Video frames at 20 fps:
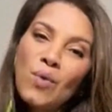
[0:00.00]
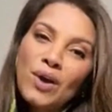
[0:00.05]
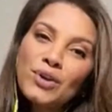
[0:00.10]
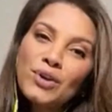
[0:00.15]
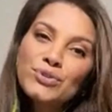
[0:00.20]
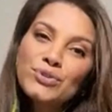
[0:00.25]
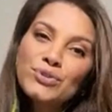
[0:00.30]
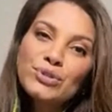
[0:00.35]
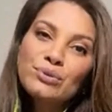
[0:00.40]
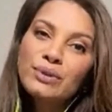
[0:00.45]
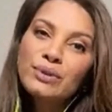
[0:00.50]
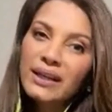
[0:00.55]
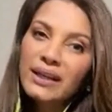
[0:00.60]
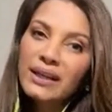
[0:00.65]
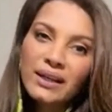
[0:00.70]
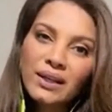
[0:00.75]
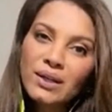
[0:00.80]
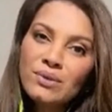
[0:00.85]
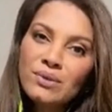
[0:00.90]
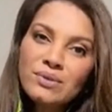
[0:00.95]
1 or 2
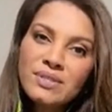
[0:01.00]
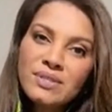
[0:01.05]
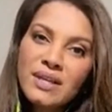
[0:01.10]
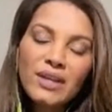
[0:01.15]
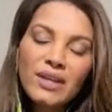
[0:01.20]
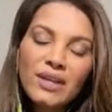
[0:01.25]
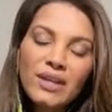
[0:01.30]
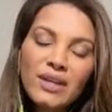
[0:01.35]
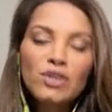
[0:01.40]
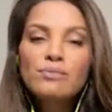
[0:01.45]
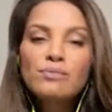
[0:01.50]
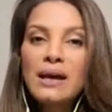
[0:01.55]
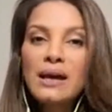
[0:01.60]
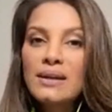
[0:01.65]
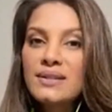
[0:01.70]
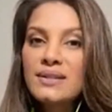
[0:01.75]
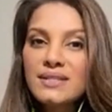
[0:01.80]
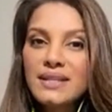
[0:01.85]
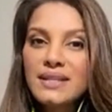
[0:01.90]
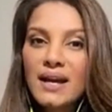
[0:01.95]
kilos, and you
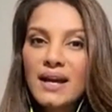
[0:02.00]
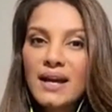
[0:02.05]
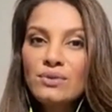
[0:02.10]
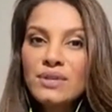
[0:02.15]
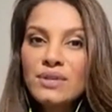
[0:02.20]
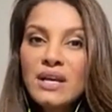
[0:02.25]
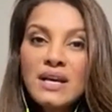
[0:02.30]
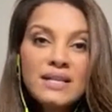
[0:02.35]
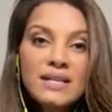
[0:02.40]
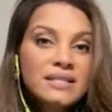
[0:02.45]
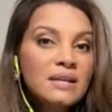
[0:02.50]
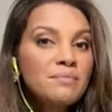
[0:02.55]
balance it out.